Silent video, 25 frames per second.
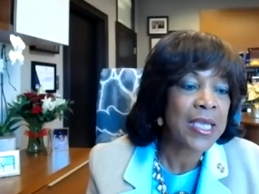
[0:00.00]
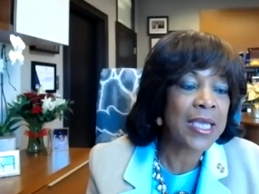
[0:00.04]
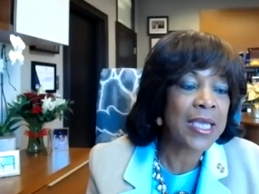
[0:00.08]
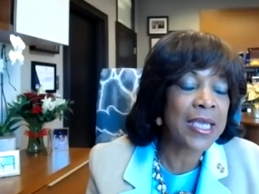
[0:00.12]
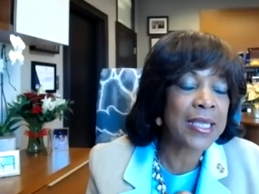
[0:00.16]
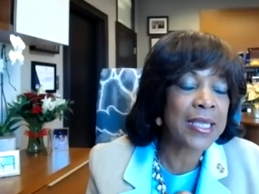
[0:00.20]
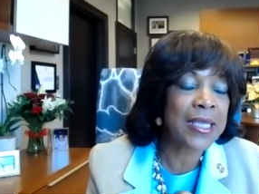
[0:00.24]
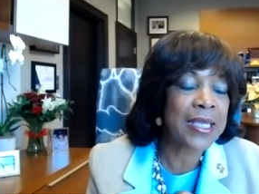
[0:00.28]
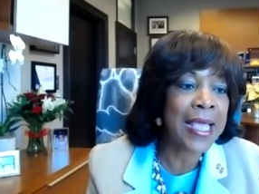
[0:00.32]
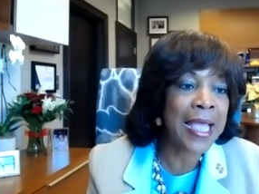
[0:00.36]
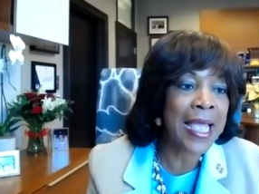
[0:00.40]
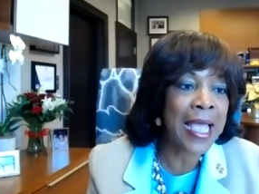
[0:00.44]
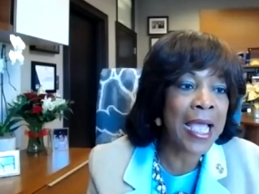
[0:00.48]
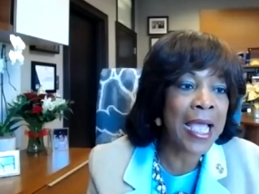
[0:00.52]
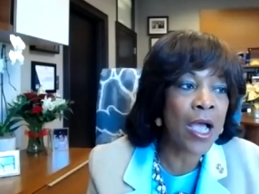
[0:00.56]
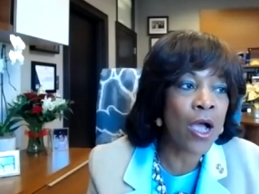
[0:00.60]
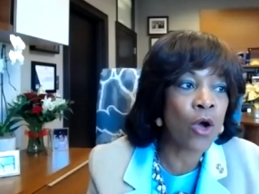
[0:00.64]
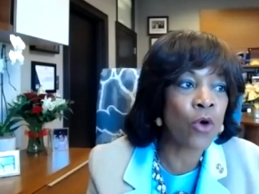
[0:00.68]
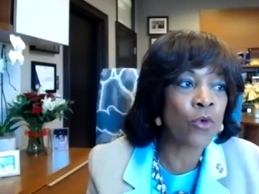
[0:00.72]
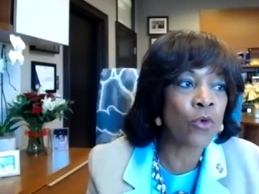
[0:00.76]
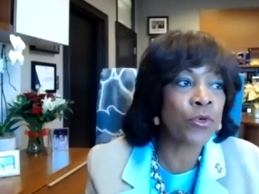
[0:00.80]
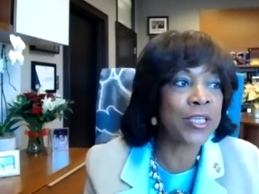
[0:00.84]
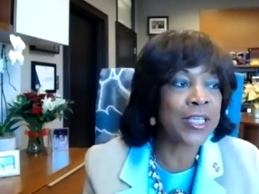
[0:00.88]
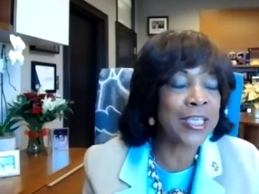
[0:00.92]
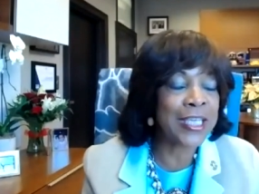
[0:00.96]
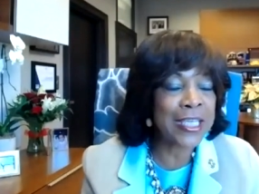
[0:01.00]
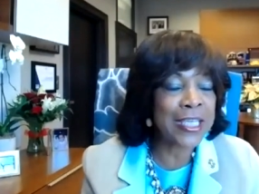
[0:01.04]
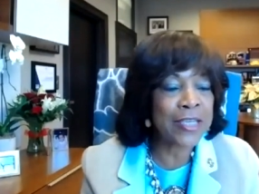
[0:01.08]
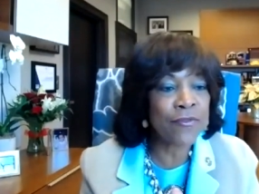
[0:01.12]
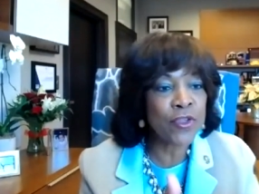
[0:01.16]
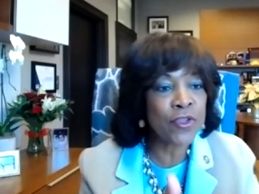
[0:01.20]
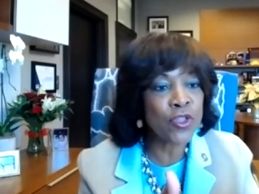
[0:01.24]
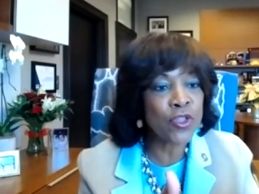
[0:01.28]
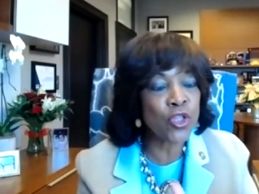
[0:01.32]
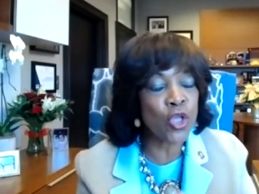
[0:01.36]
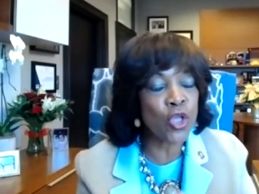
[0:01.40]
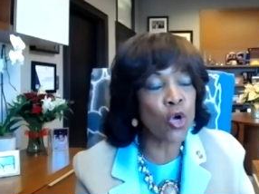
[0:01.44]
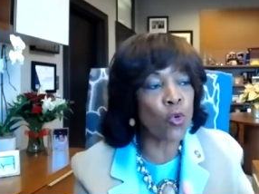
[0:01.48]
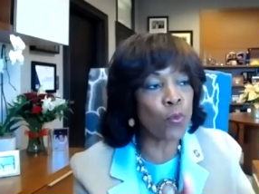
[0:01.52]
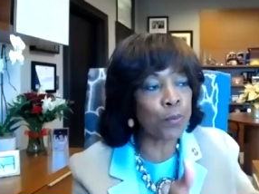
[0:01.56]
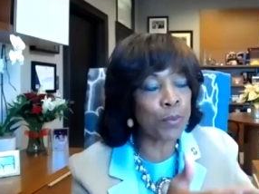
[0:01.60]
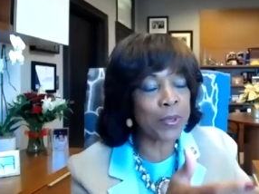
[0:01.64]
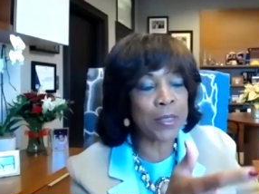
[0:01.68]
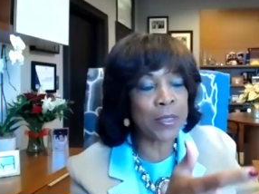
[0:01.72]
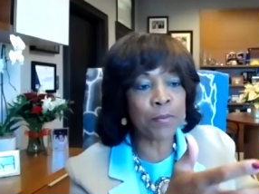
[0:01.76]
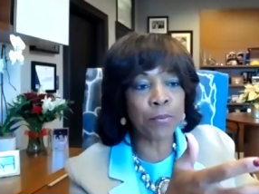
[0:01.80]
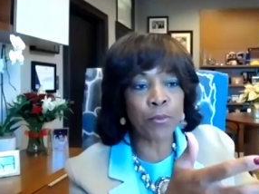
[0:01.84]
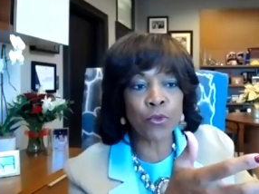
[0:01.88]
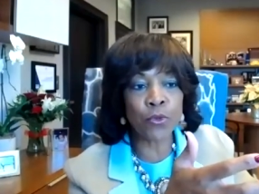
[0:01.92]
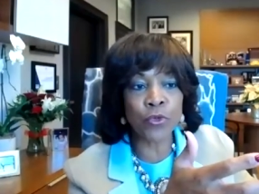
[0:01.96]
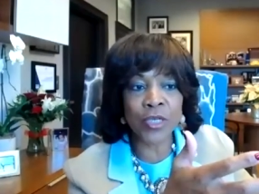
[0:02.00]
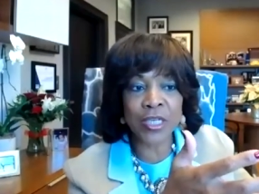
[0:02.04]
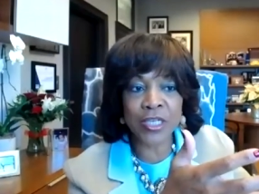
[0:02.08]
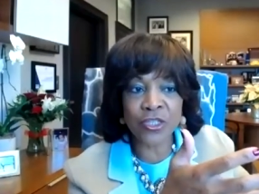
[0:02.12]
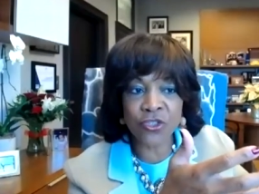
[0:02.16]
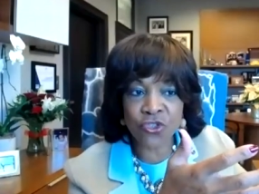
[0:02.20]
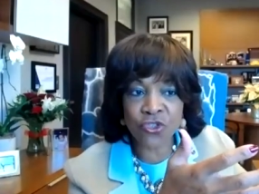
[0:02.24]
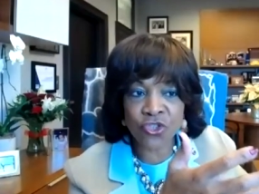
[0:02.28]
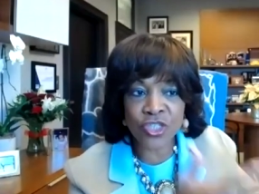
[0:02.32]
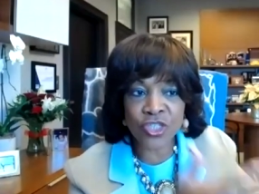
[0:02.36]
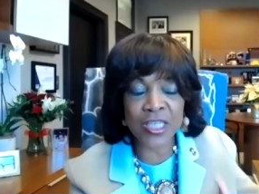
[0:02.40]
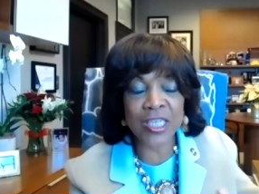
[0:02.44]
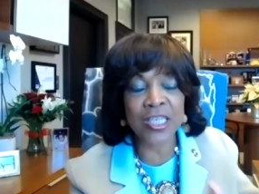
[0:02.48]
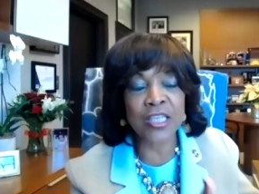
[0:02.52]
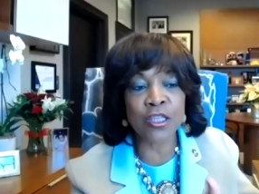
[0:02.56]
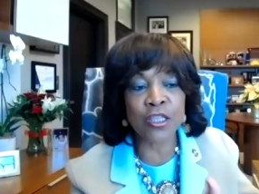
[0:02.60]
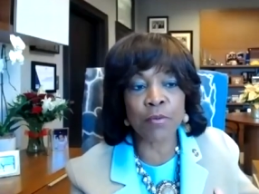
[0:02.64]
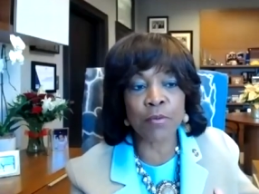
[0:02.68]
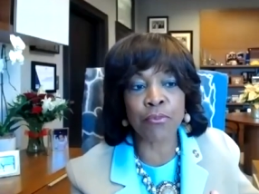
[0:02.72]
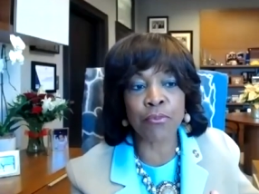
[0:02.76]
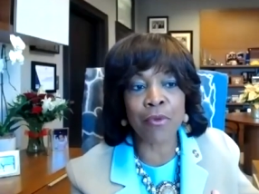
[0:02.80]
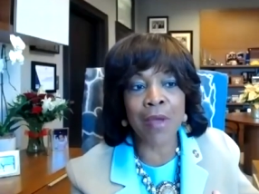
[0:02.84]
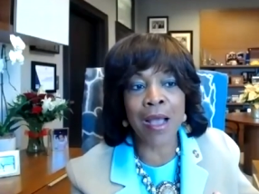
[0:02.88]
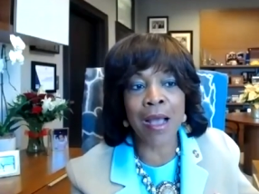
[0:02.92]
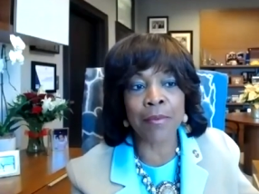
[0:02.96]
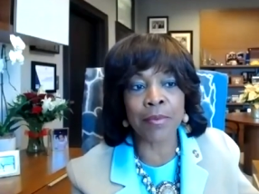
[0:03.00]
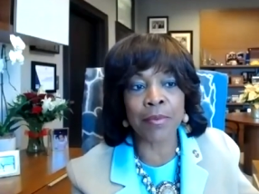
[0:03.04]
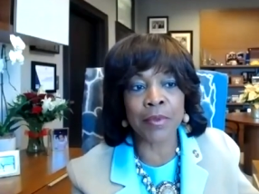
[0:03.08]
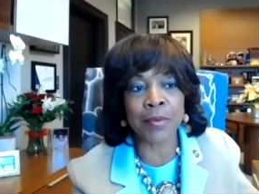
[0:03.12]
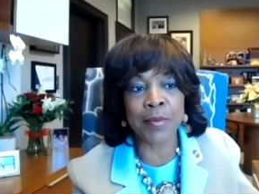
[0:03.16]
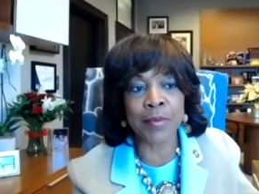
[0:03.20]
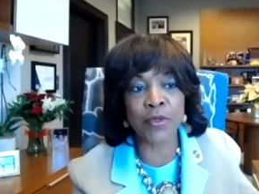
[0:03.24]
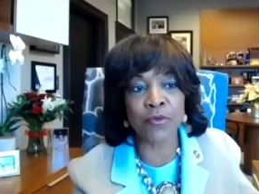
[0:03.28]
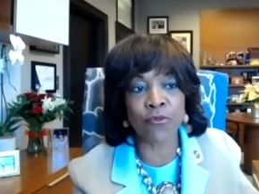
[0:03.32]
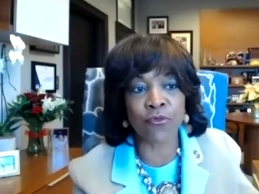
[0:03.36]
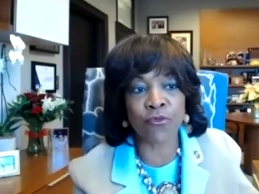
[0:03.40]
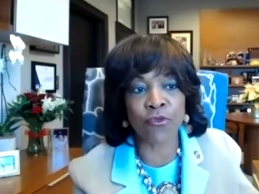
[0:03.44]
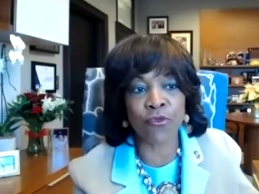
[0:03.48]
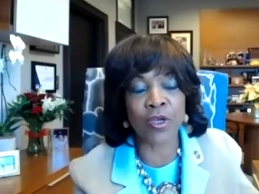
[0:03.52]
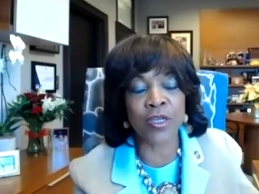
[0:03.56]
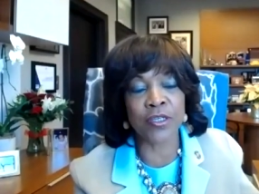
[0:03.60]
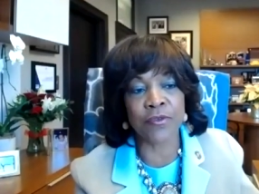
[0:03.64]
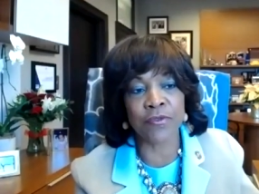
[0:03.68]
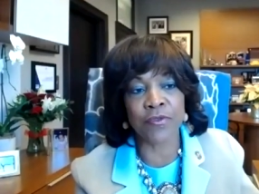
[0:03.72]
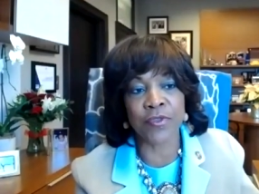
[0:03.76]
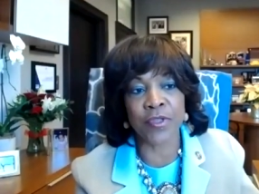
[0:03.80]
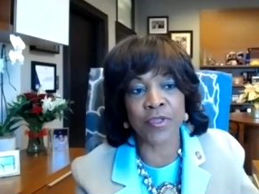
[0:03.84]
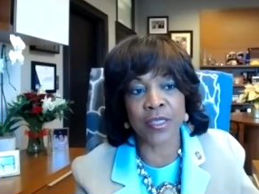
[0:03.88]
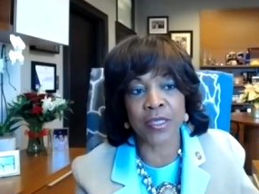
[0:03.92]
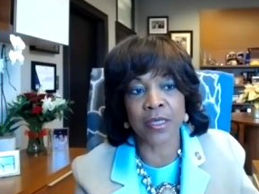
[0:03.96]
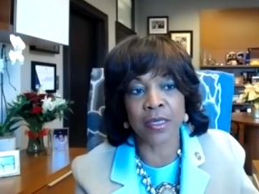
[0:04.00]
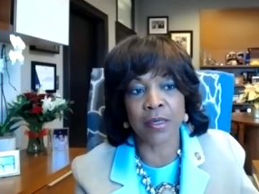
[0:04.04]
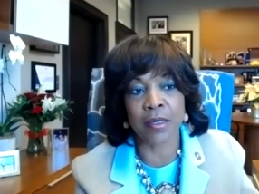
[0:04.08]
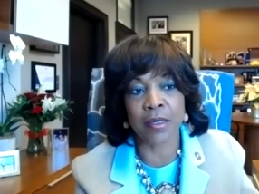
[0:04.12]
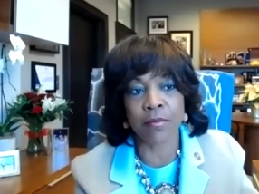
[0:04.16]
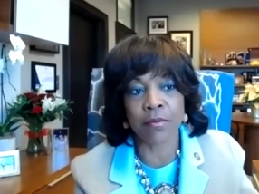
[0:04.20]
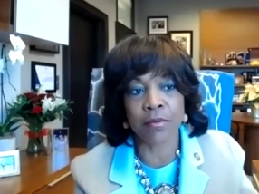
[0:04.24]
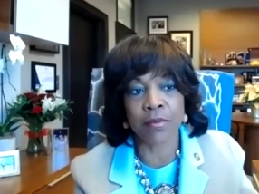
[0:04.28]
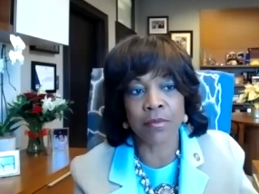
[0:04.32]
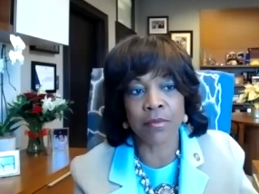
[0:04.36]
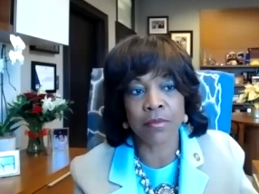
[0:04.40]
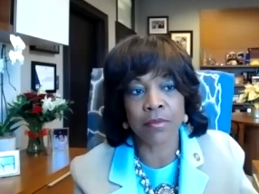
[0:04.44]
And how, even though people can see the problem in front of them,